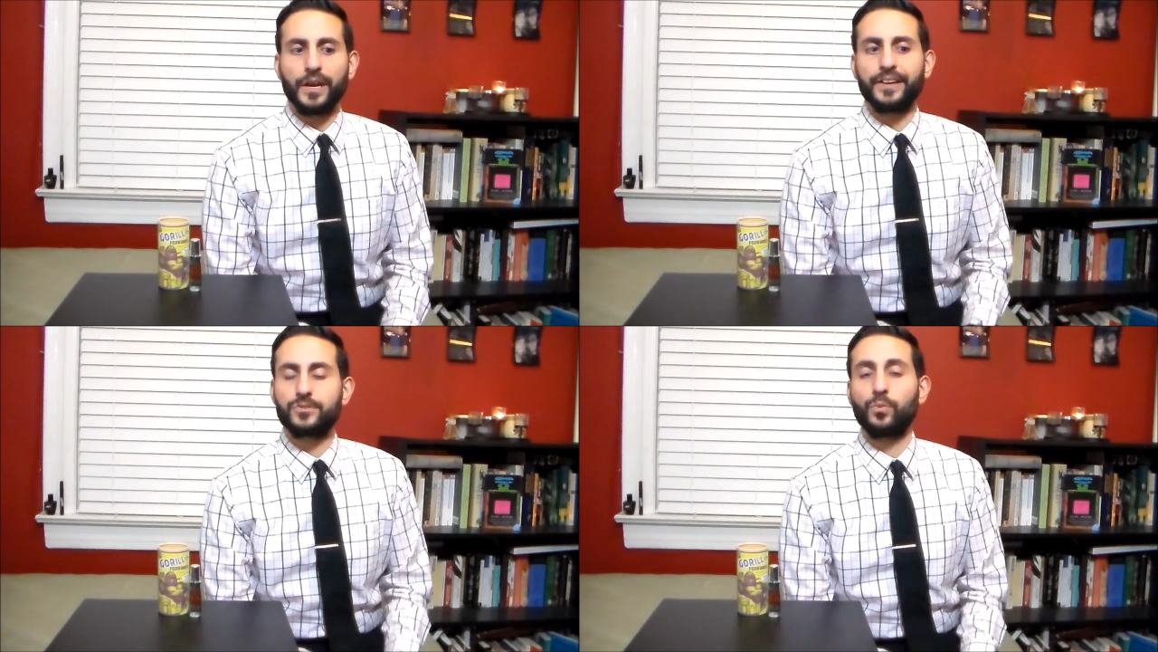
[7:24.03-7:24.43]

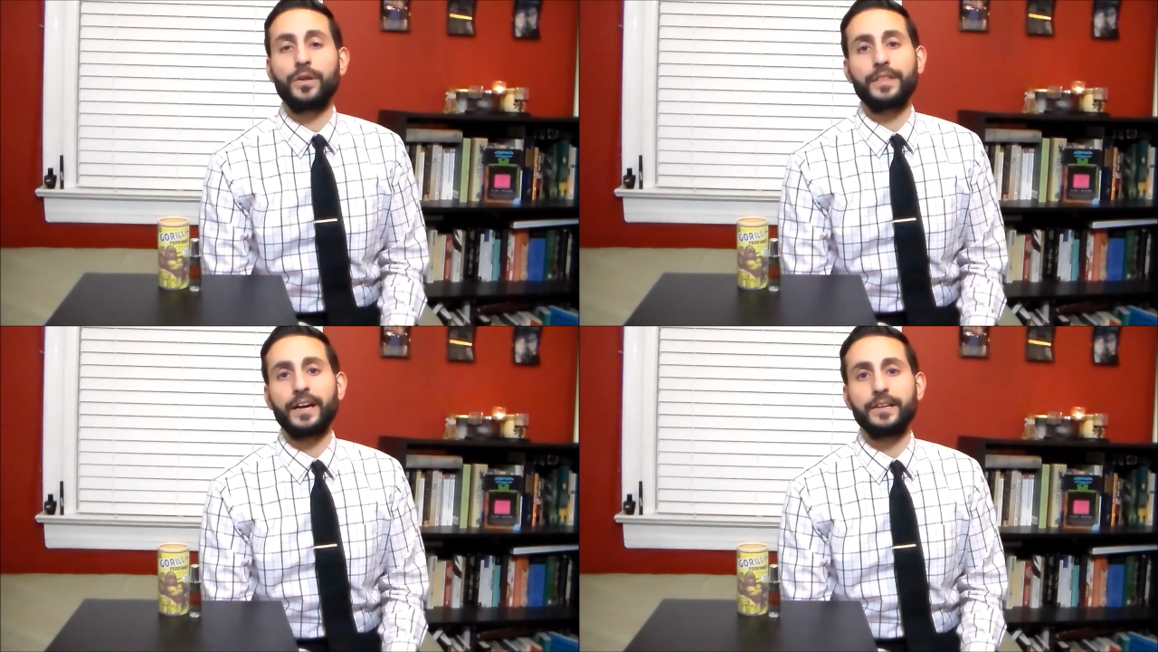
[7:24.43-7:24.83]
It's
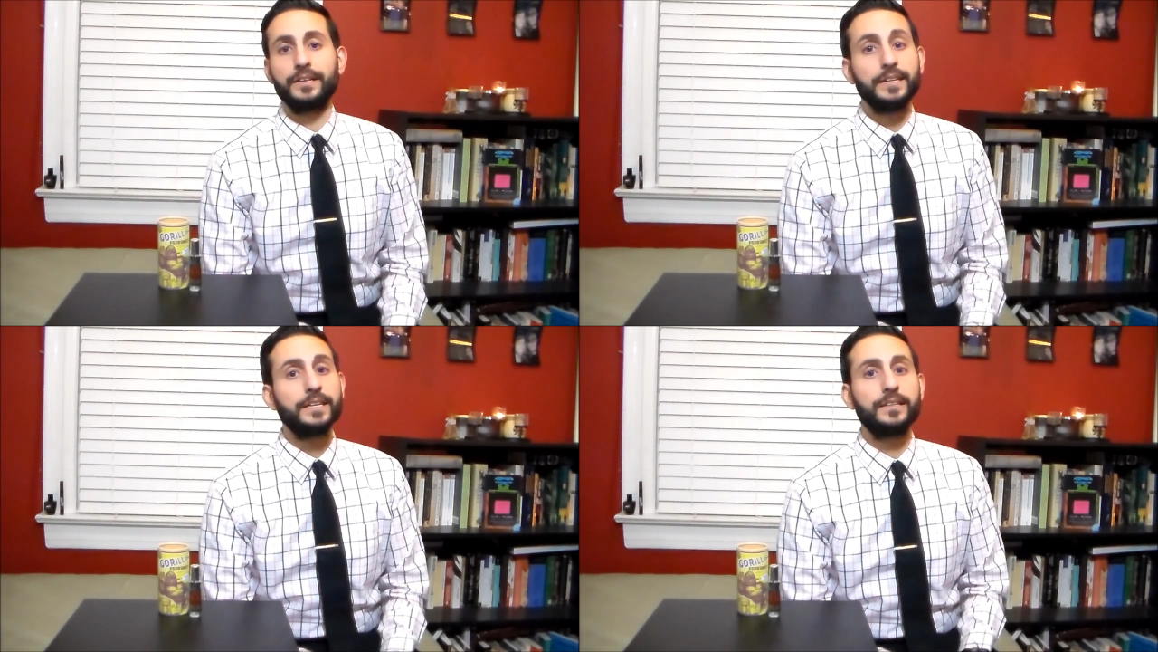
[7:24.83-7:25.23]
one
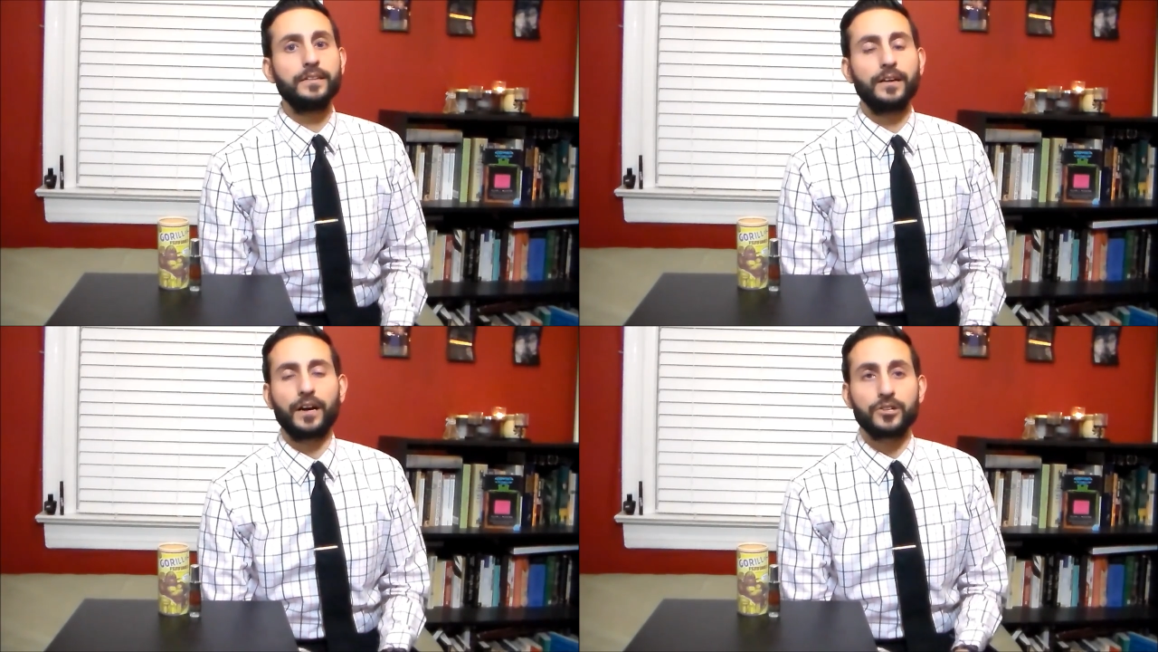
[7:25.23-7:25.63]
that need
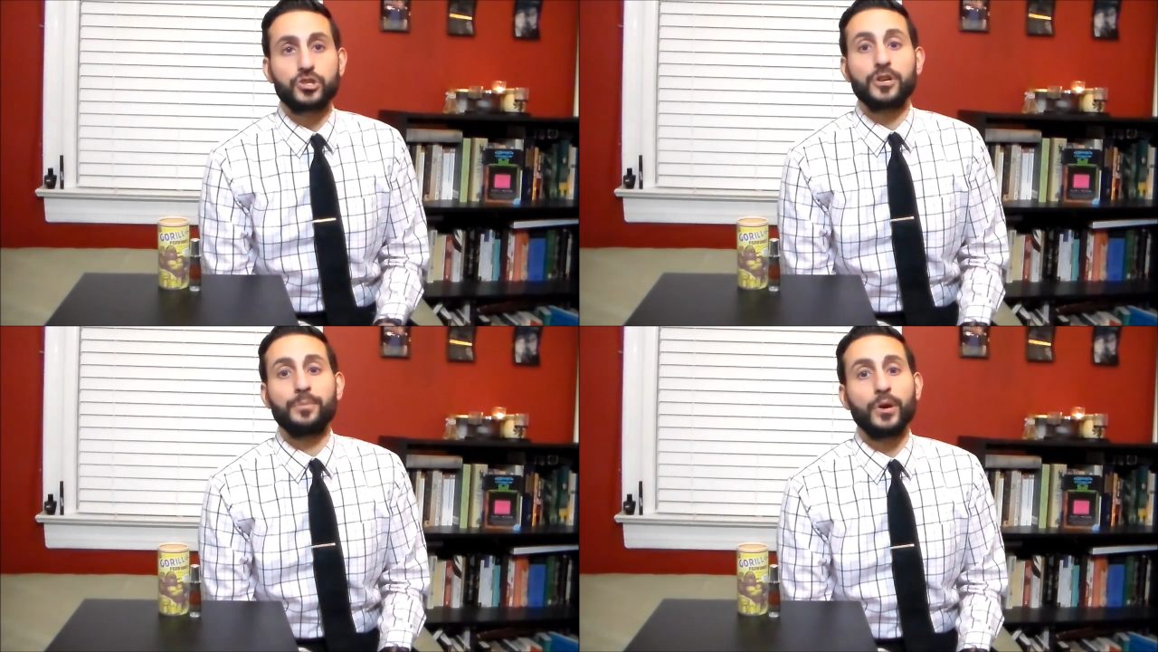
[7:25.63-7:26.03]
uh,
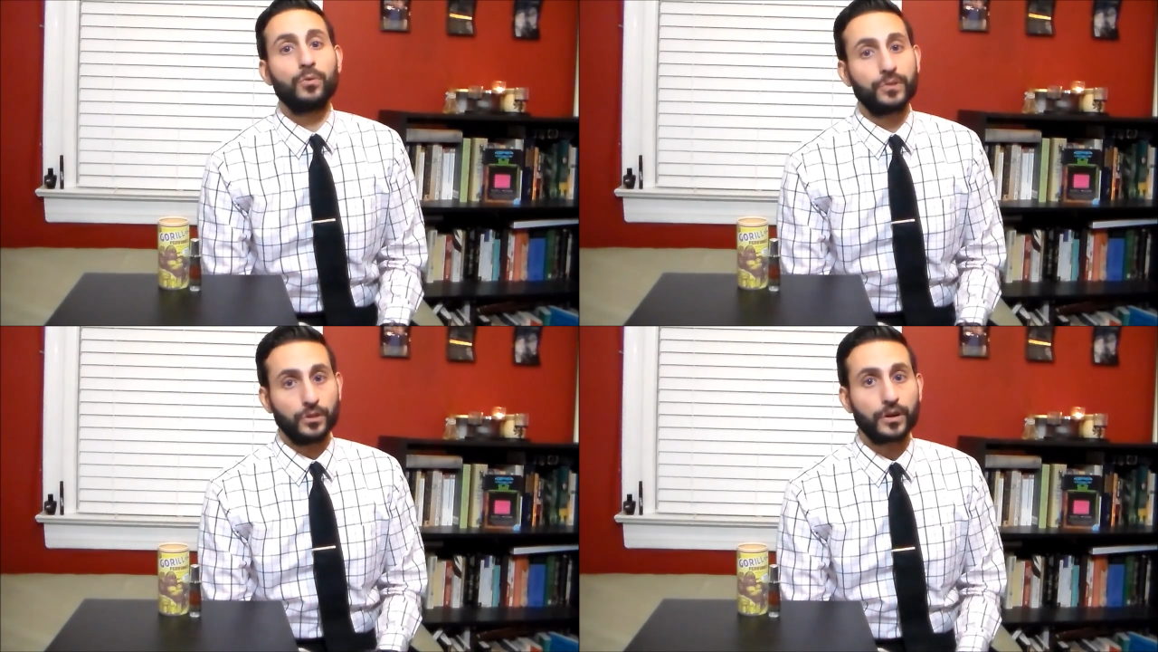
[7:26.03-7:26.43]
shouldn't be
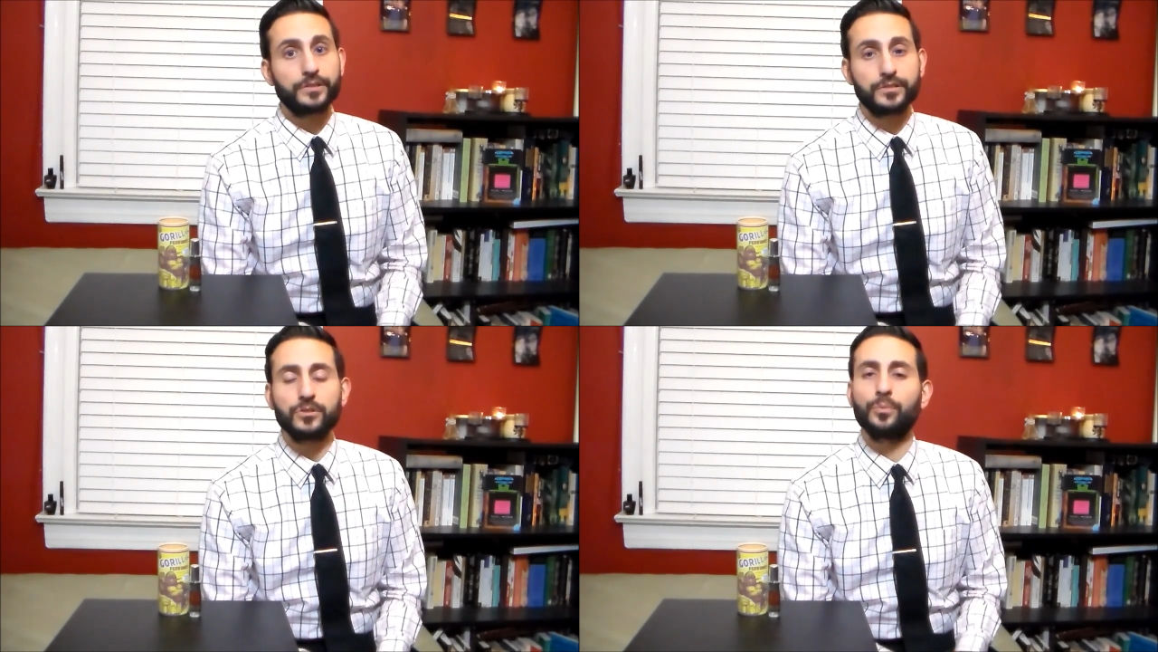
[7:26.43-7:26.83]

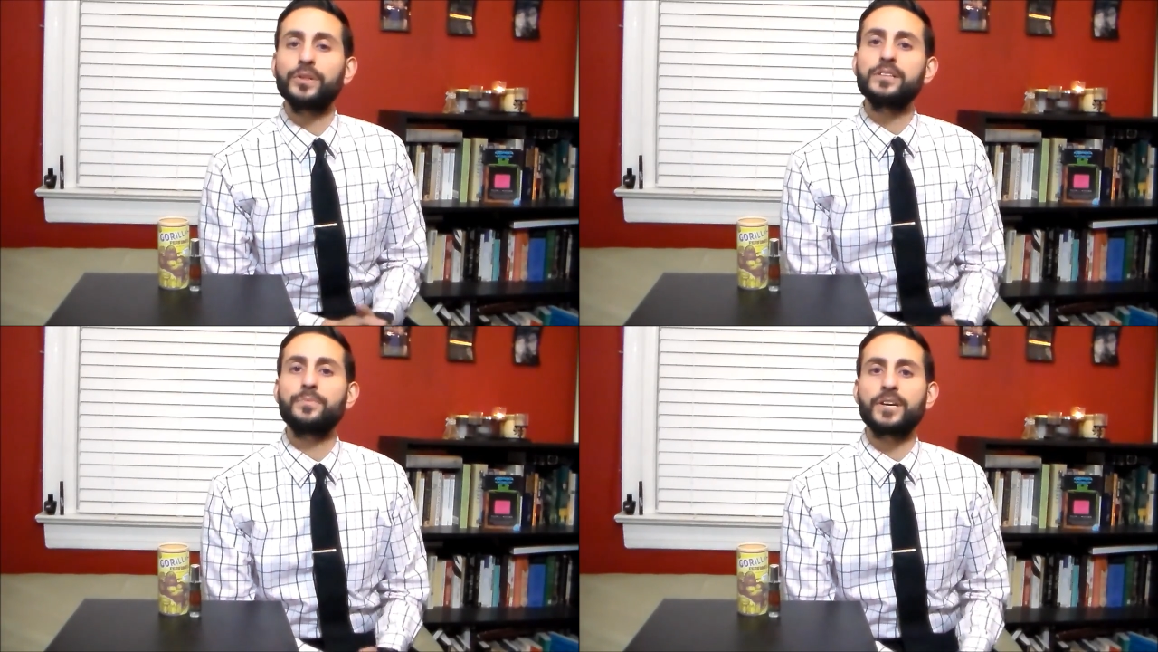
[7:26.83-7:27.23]
overlooked. So
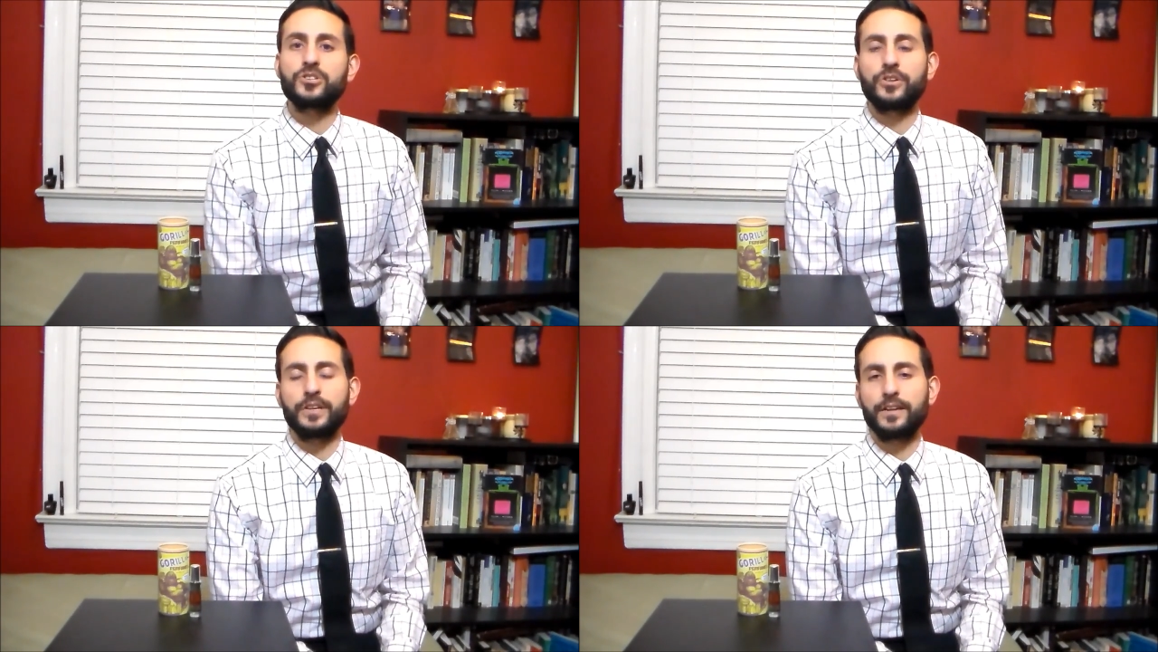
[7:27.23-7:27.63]
please make
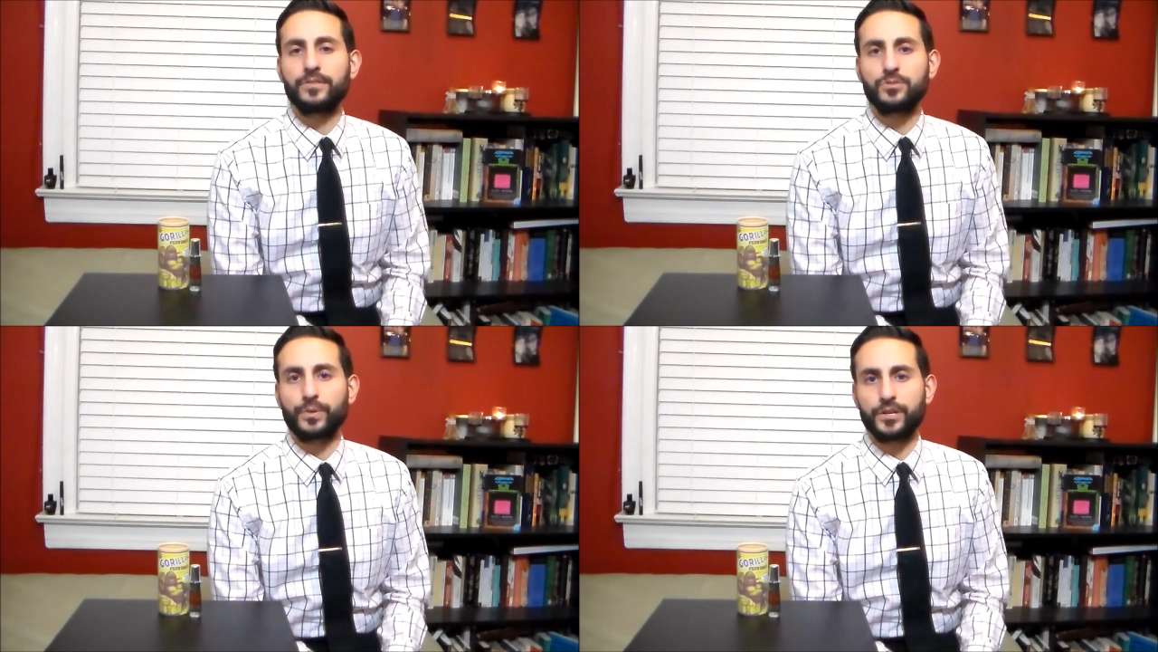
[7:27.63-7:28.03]
sure you
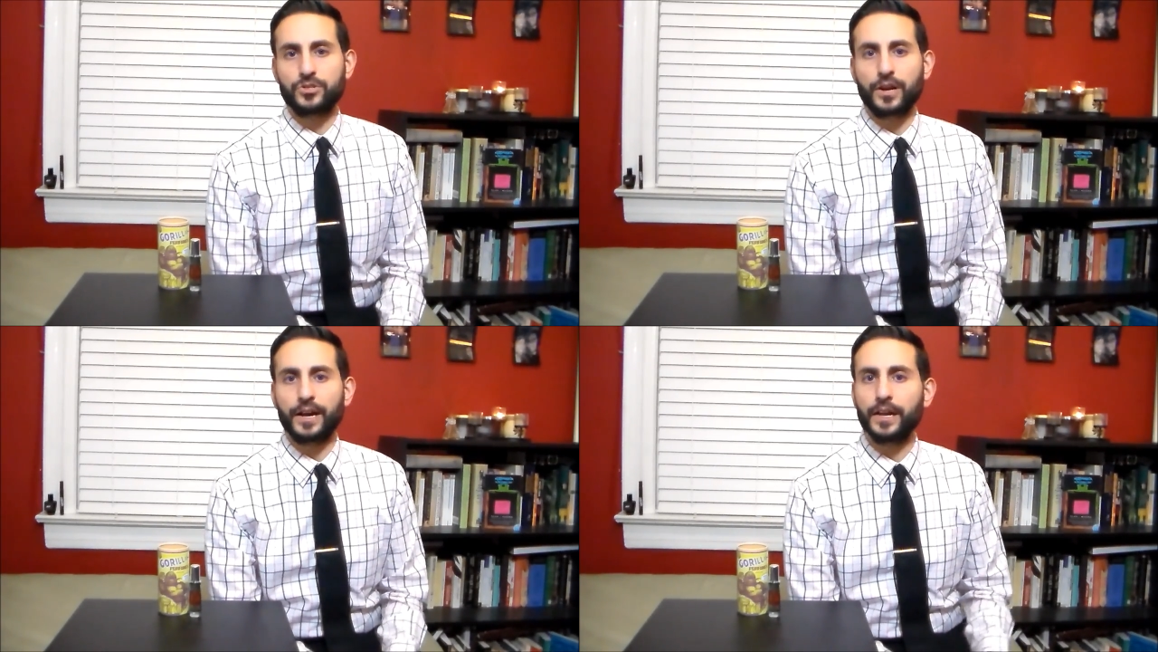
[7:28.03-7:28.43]
give this one
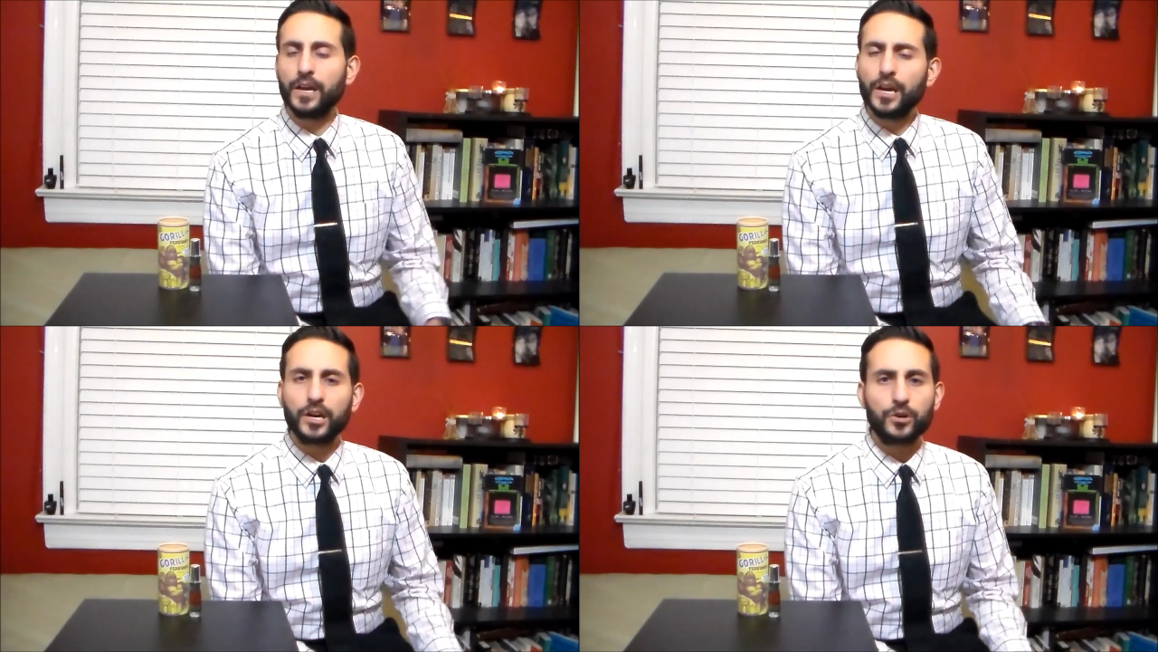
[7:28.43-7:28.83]
a try.